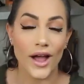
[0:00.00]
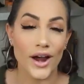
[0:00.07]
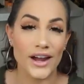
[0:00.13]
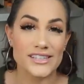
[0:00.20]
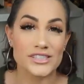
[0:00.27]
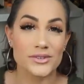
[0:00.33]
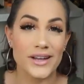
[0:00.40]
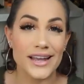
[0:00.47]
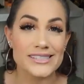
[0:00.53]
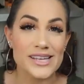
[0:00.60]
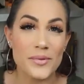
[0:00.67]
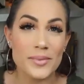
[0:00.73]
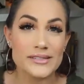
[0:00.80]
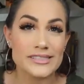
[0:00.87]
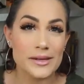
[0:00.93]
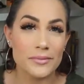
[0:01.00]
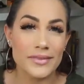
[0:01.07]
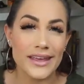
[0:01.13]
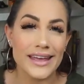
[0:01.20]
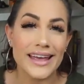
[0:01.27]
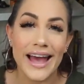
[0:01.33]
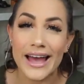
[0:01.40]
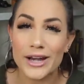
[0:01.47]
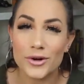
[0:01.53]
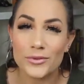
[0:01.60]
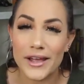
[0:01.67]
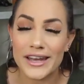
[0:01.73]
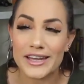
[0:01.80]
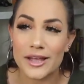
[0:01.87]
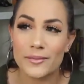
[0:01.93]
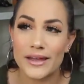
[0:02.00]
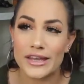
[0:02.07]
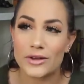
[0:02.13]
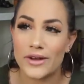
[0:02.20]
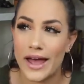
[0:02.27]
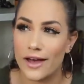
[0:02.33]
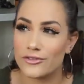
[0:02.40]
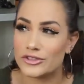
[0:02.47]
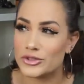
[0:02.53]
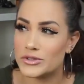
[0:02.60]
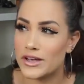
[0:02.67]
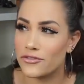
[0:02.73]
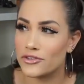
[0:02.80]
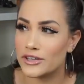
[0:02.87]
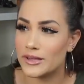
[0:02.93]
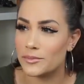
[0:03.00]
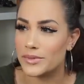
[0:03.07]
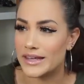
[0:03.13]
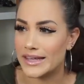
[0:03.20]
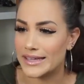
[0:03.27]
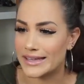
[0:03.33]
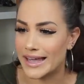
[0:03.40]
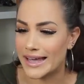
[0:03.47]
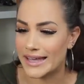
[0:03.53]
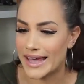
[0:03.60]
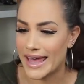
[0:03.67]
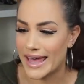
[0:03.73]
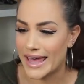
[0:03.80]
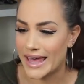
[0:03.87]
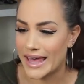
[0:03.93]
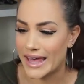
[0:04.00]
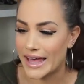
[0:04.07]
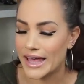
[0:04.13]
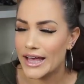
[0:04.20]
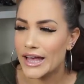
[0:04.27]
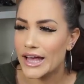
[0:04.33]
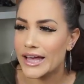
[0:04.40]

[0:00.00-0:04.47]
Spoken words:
All right, so next up is something kind of random, and you'd have to definitely be like a